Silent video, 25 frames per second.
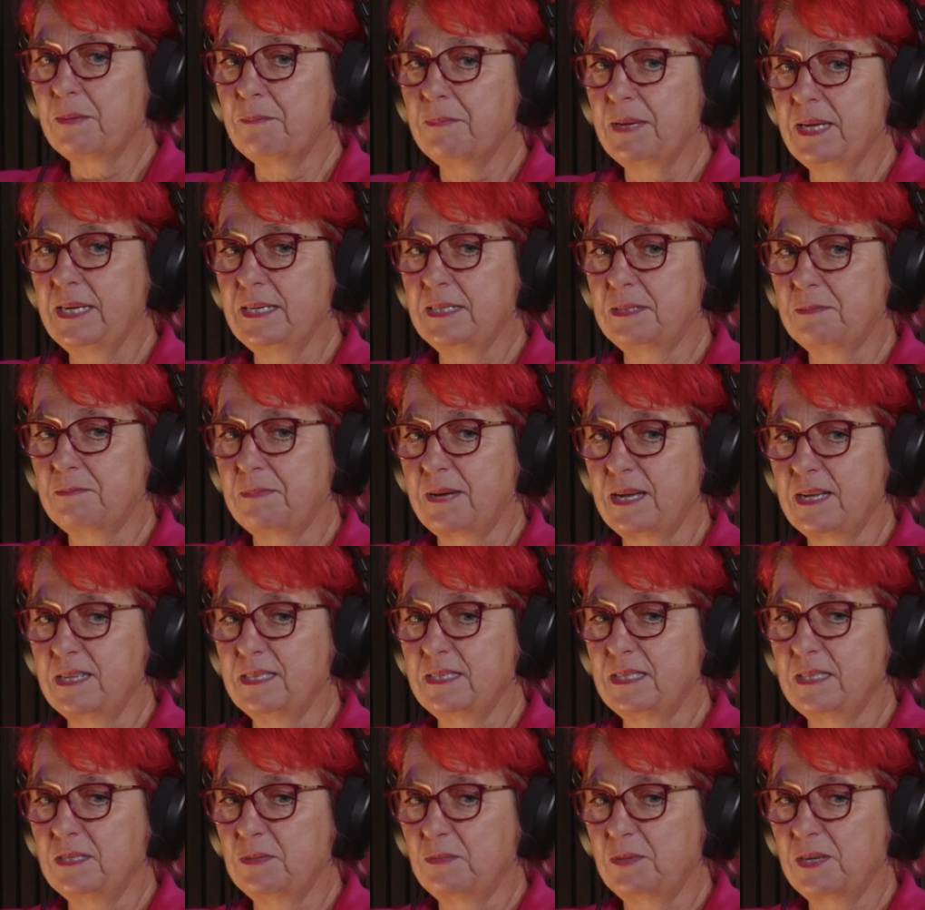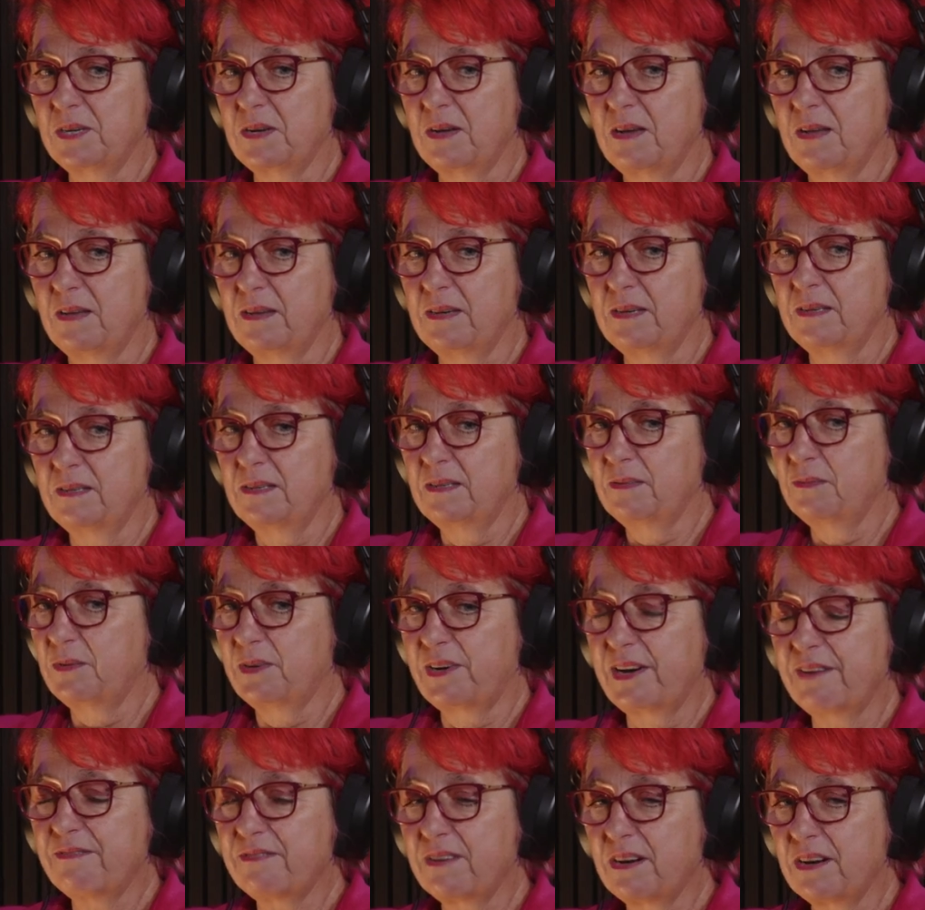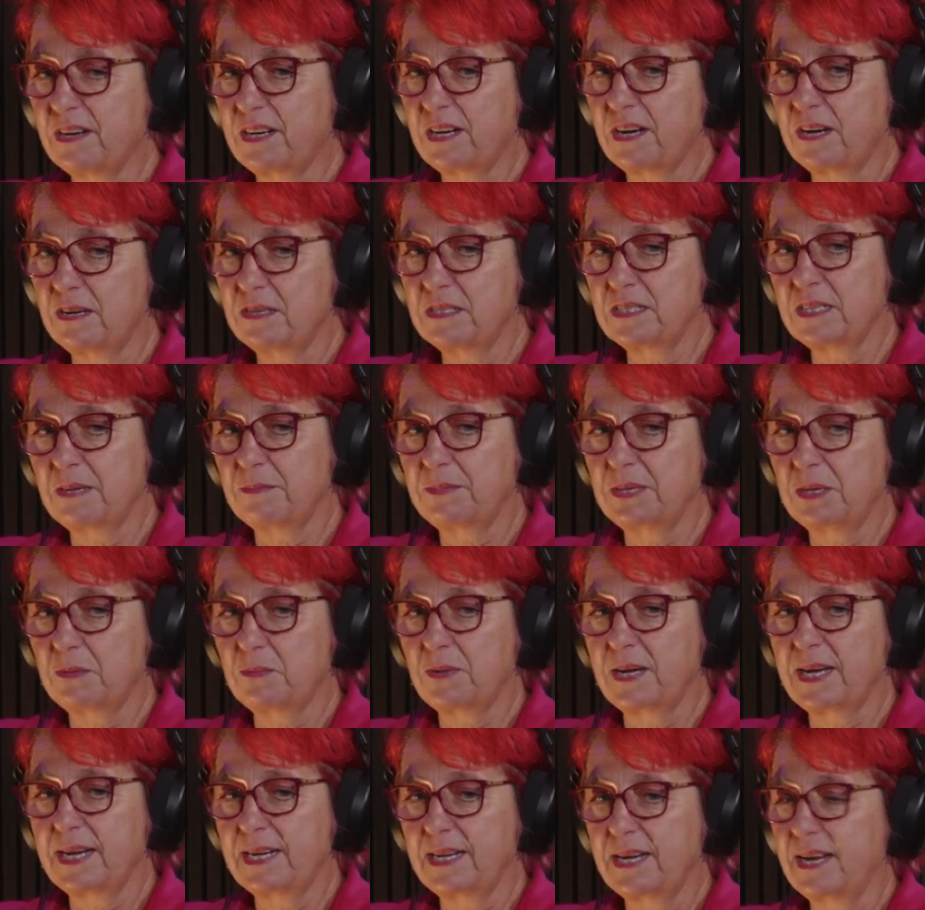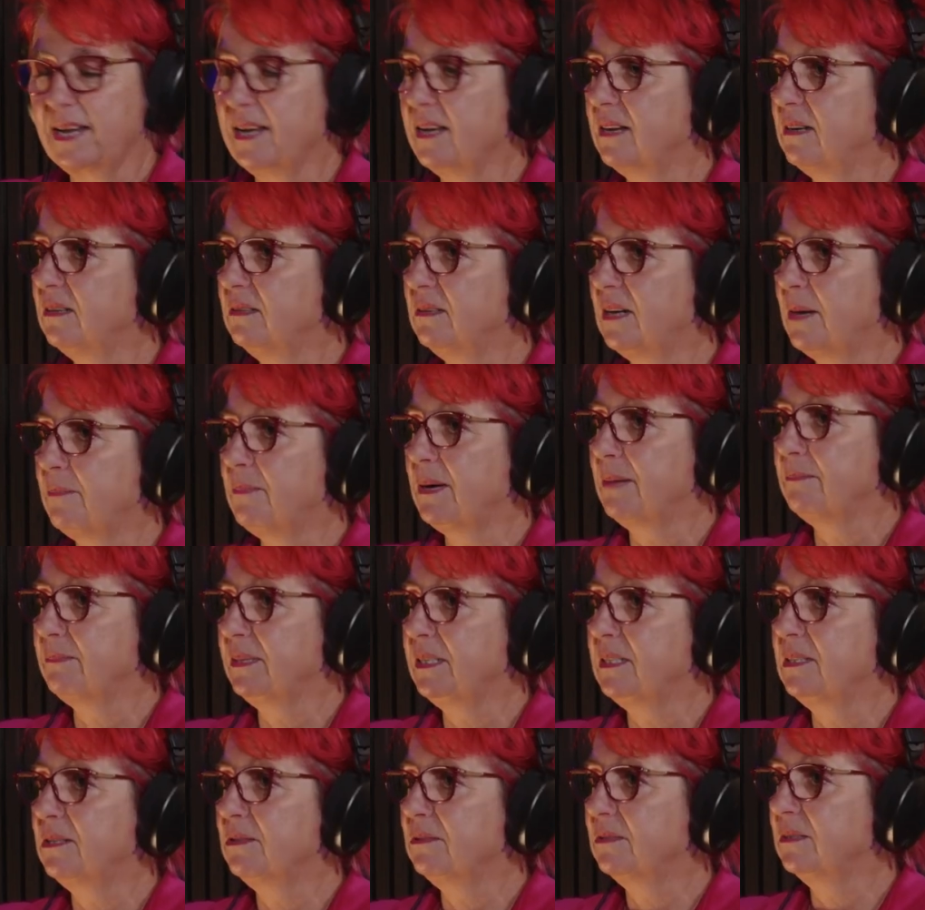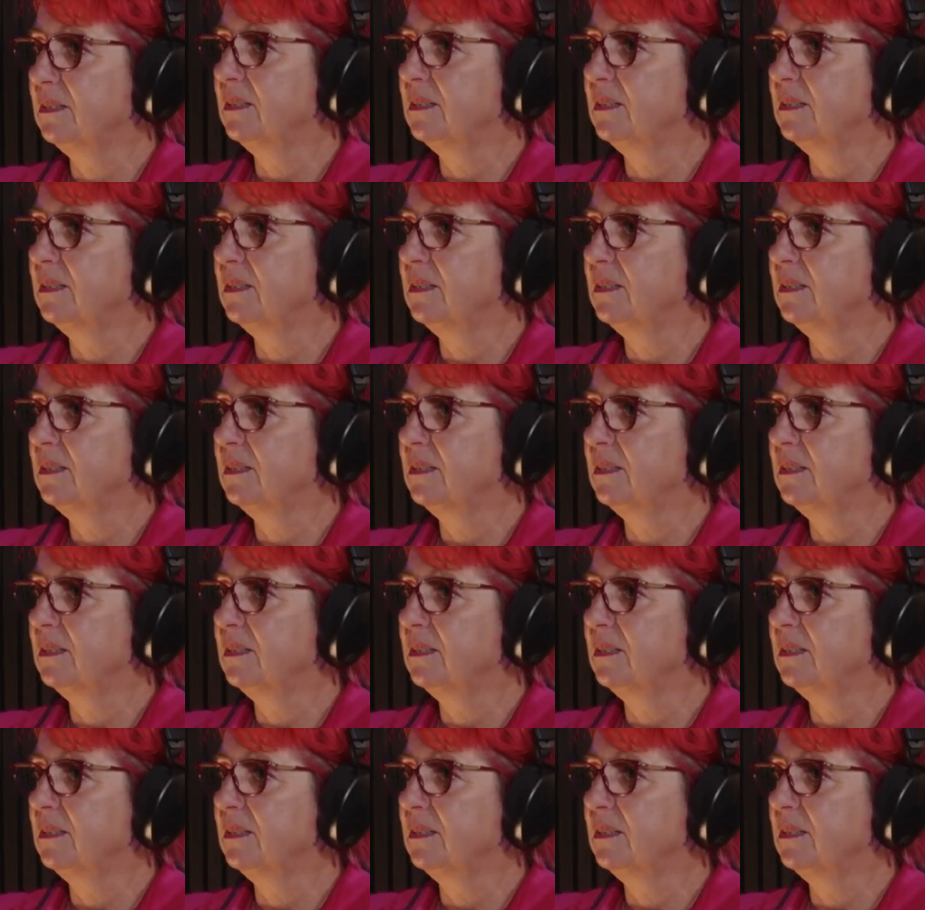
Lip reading: biggest buzz is when wherever I go in WA now, I bump into